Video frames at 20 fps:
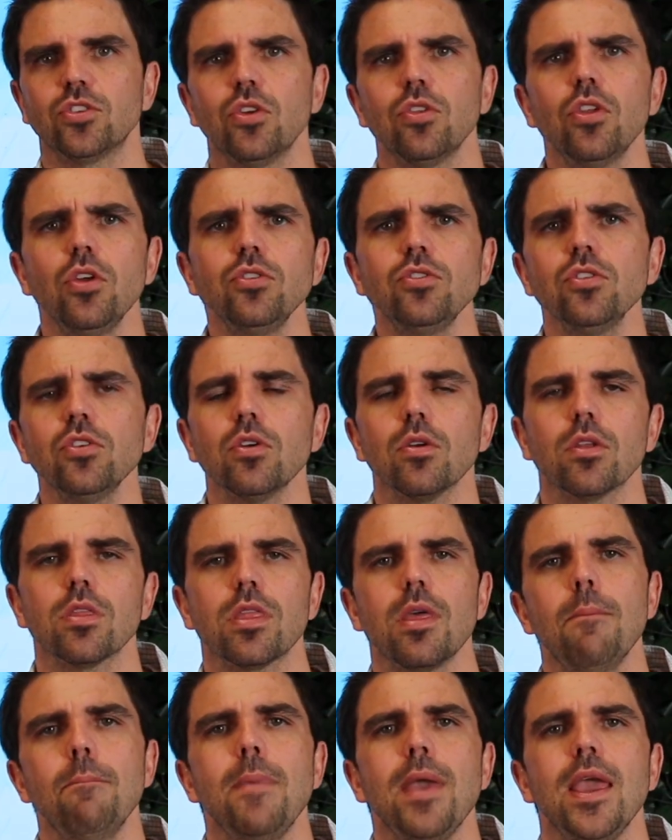So those are
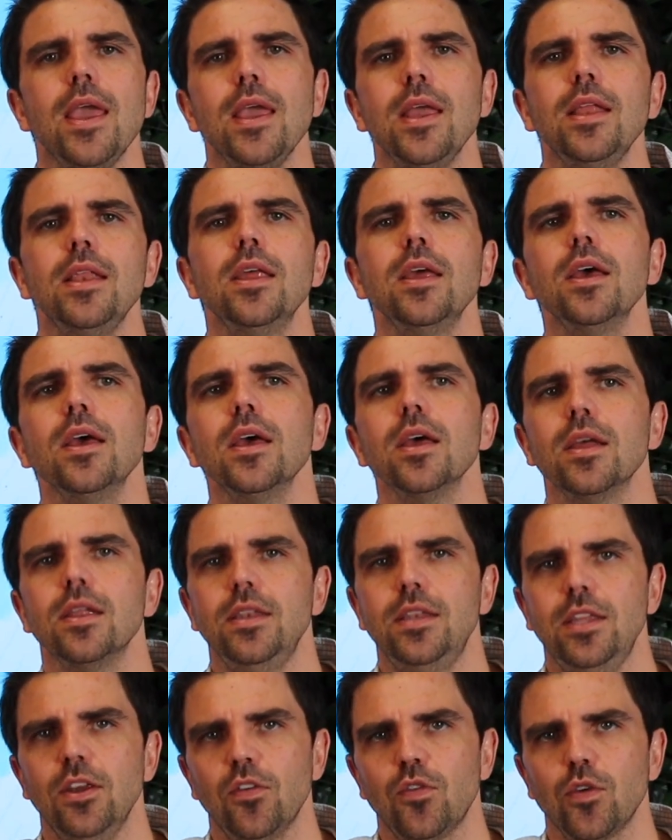the main
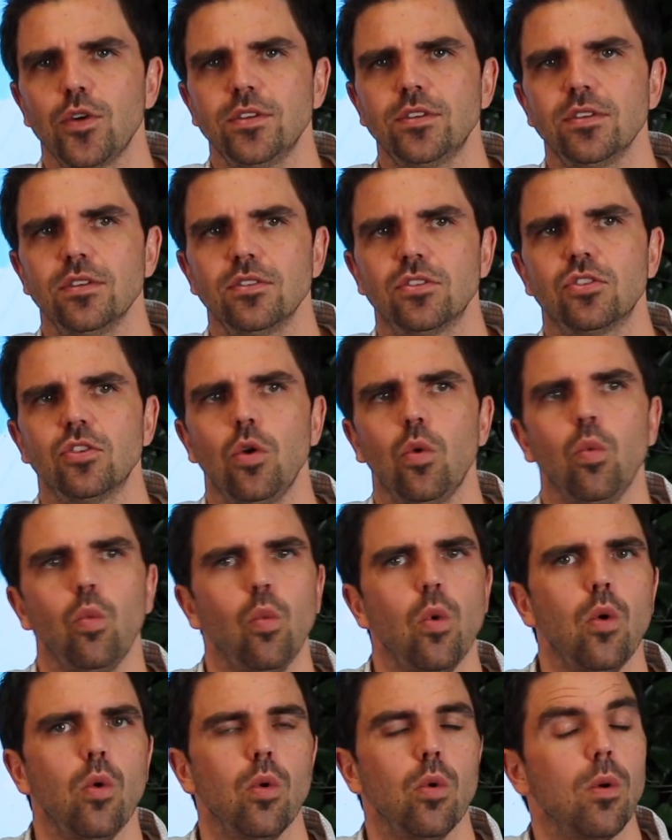differences. So
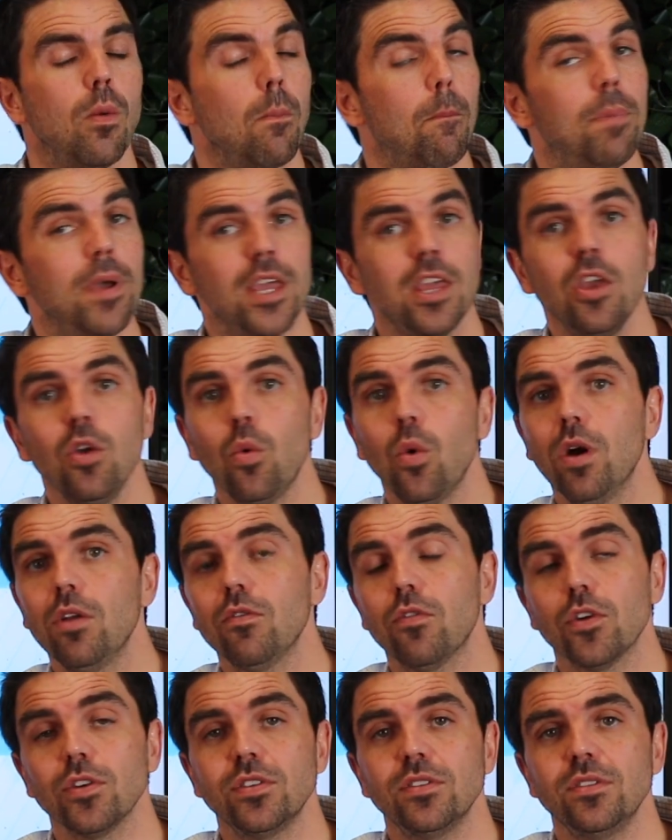w picking
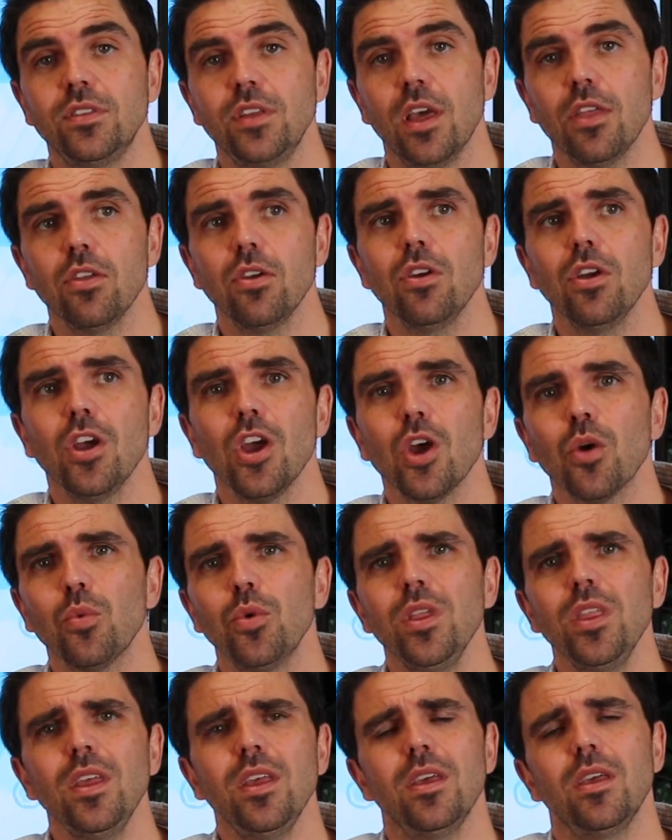one versus the other,
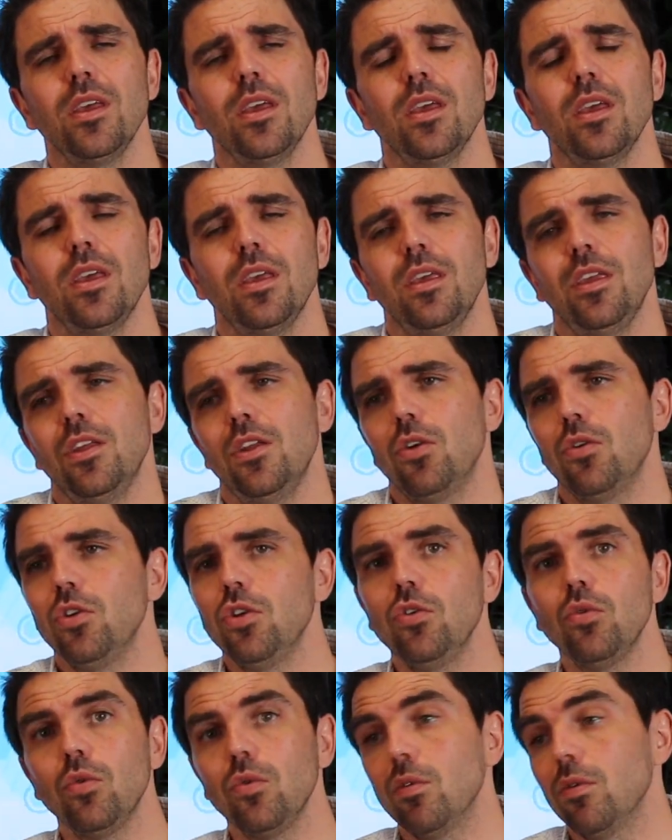really, you know,
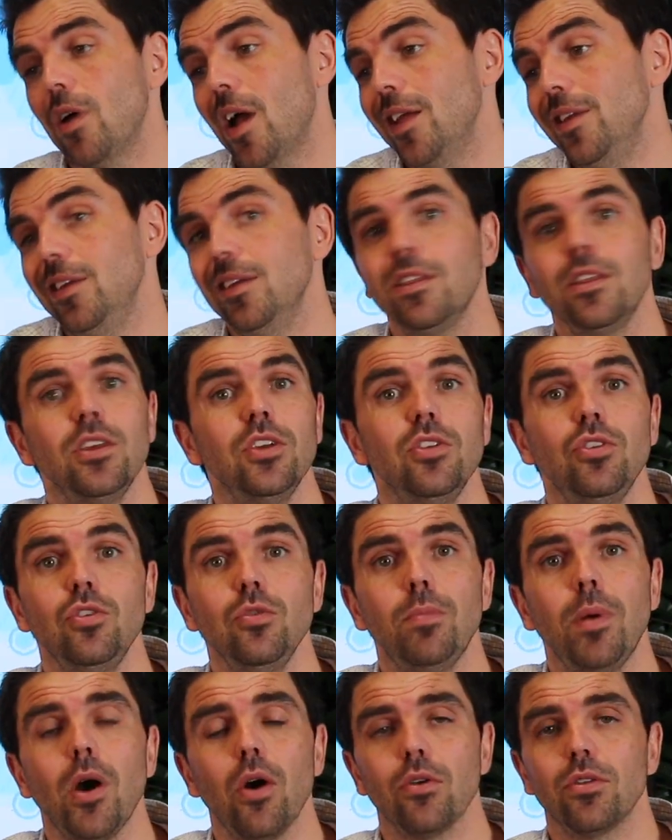you ideally you do
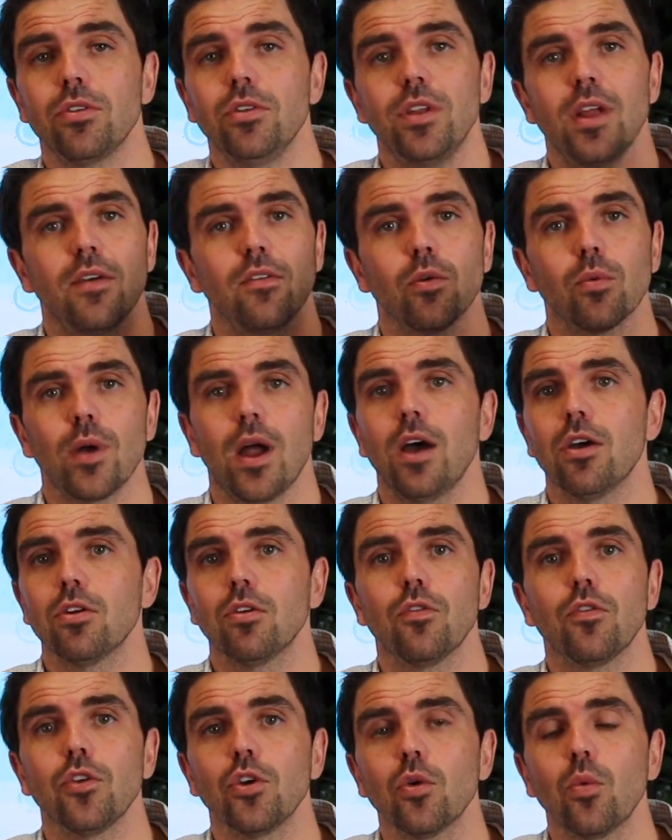both. You'd have a
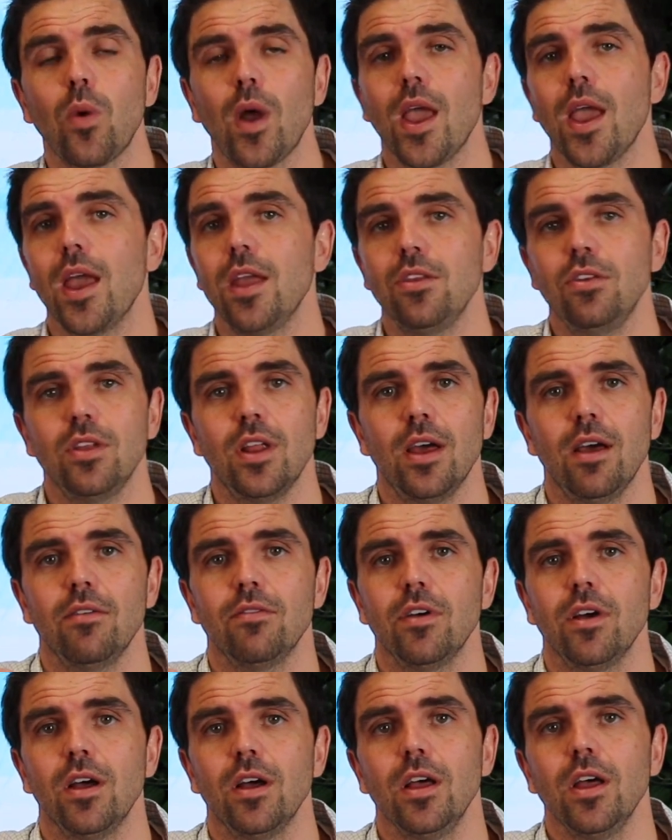router for your W A N, you'd
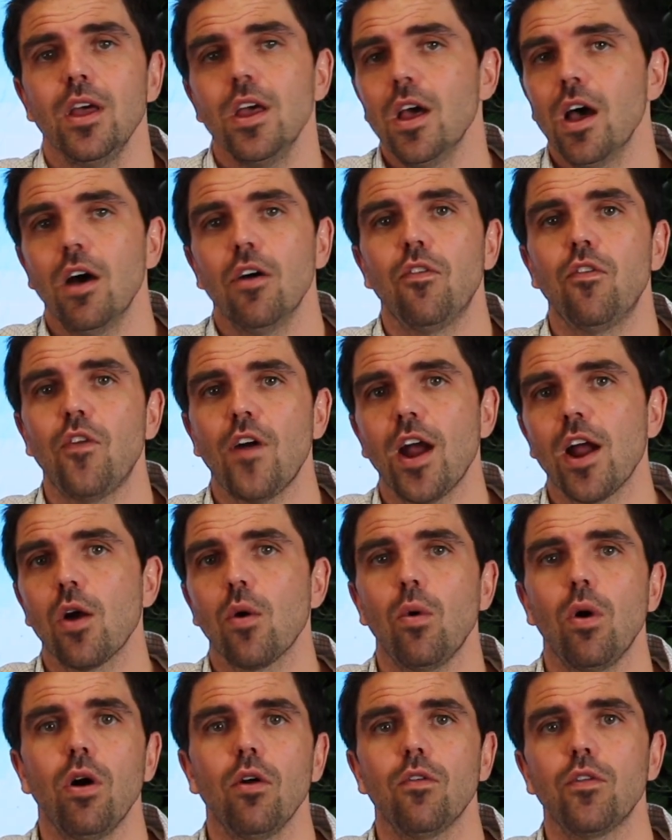have a, a
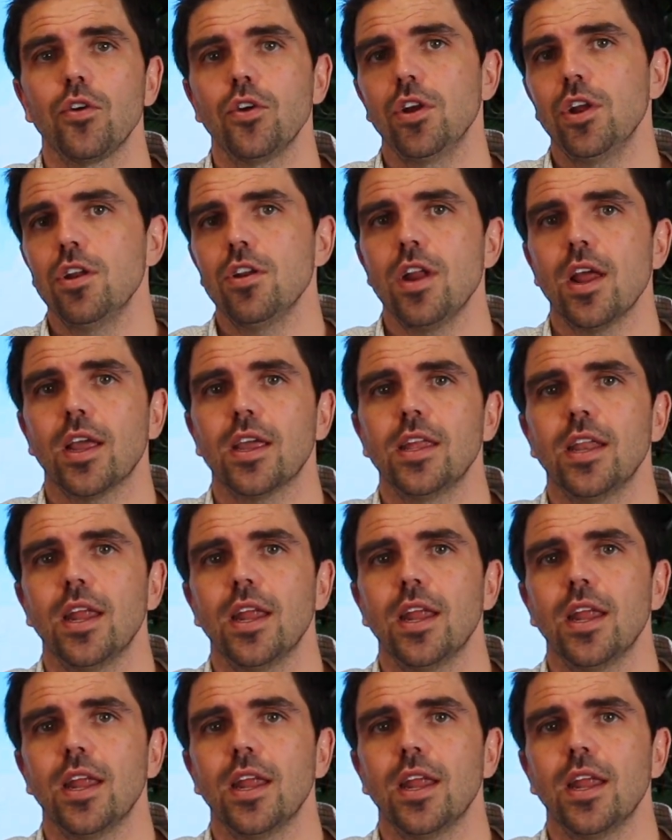firewall for your internet